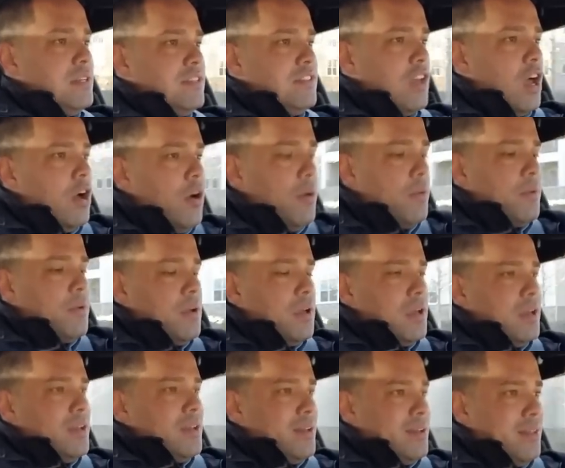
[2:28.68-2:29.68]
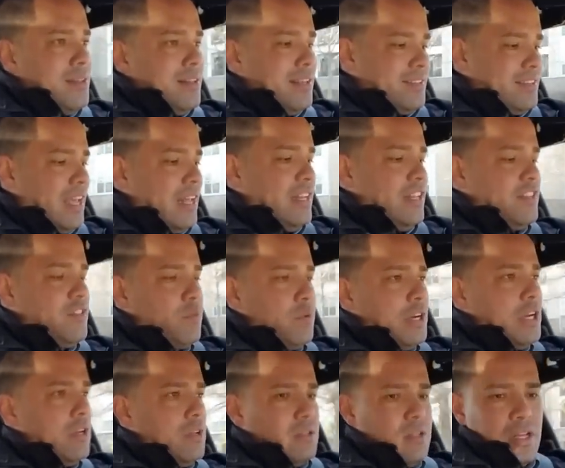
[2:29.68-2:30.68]
So let's get this
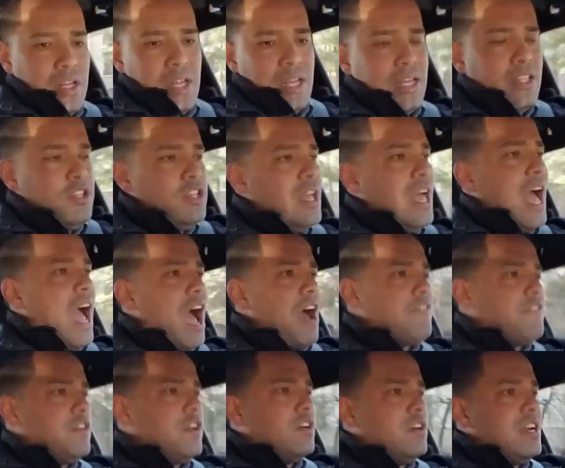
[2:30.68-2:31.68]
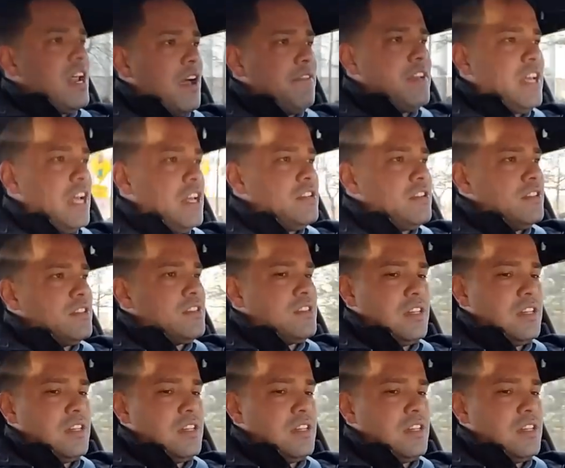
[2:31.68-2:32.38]
real. You have your navigation